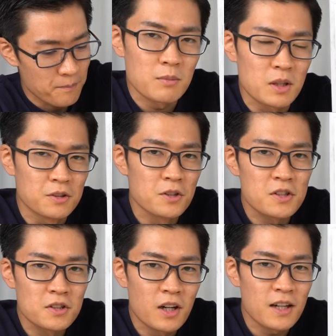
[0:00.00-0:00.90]
Noises
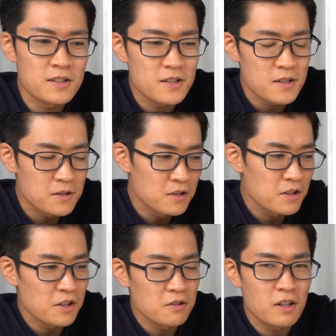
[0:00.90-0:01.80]
are generated for
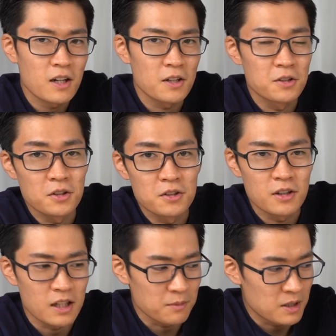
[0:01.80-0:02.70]
many reasons.
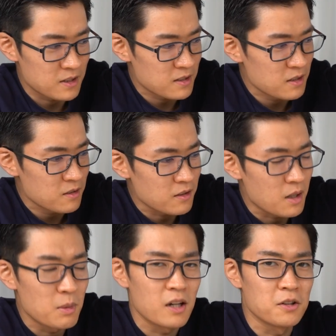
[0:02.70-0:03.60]
So
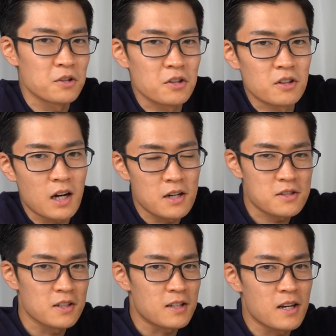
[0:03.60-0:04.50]
many reasons you
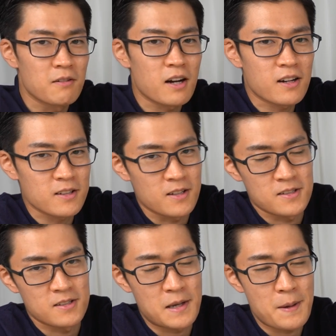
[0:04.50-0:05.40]
can't identify
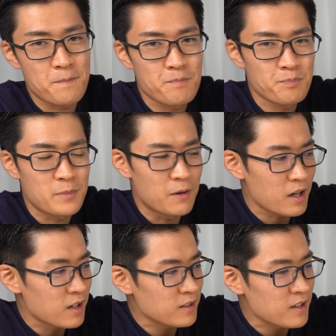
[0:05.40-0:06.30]
the cause of the
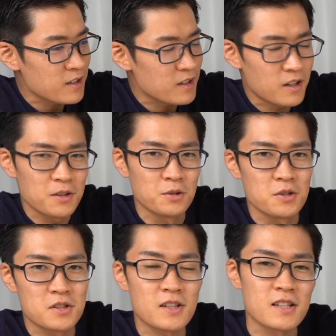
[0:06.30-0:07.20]
noise.
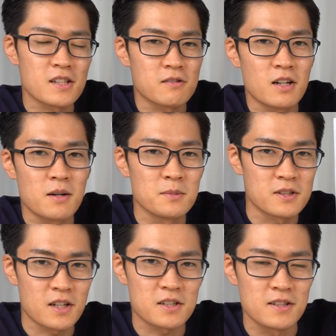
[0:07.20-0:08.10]
That is why noise
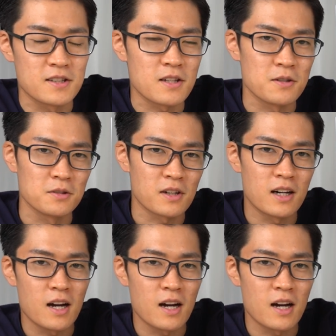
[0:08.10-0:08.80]
suppression is difficult.